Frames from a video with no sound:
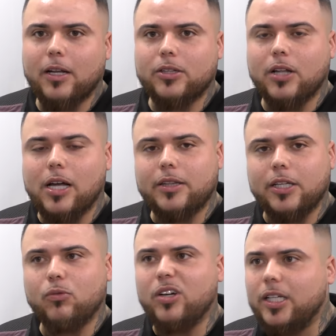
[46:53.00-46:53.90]
and I
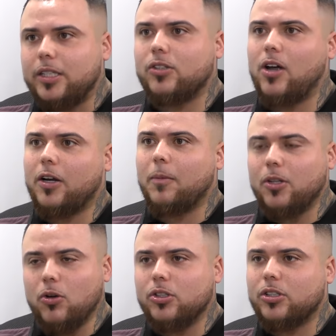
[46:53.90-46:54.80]
like really dislike
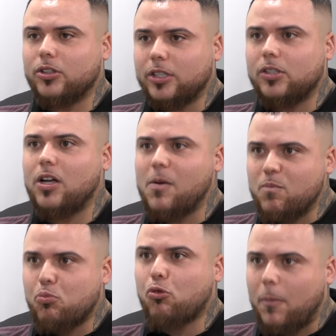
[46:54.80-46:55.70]
them. I don't just
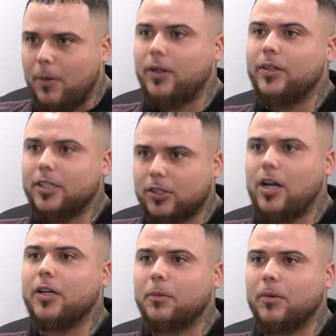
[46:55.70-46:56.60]
dislike, I proper
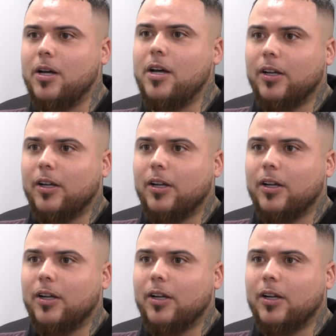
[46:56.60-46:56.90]
dislike them.